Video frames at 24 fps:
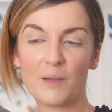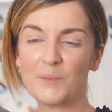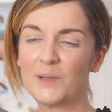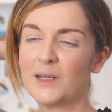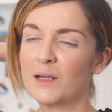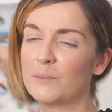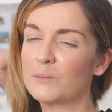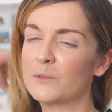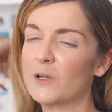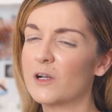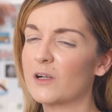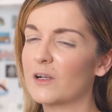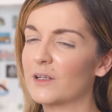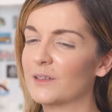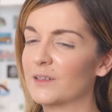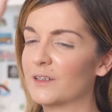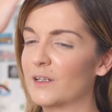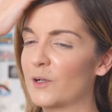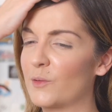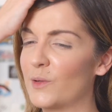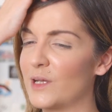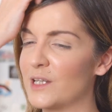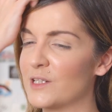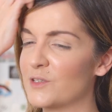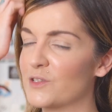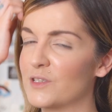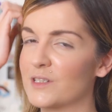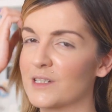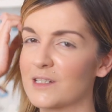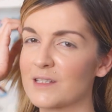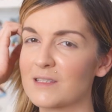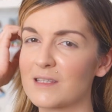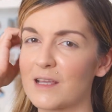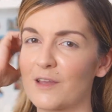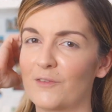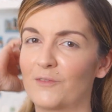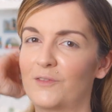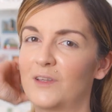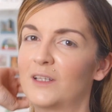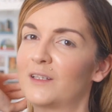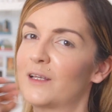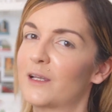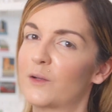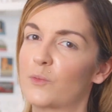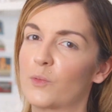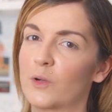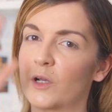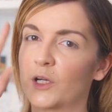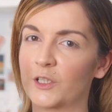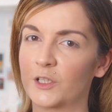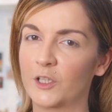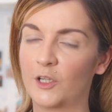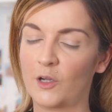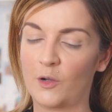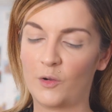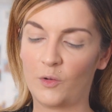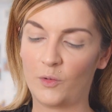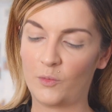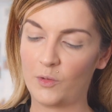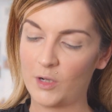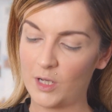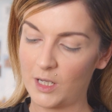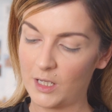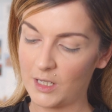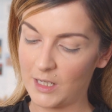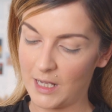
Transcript: I mean, I'm not going to go into this. I feel like we're going to go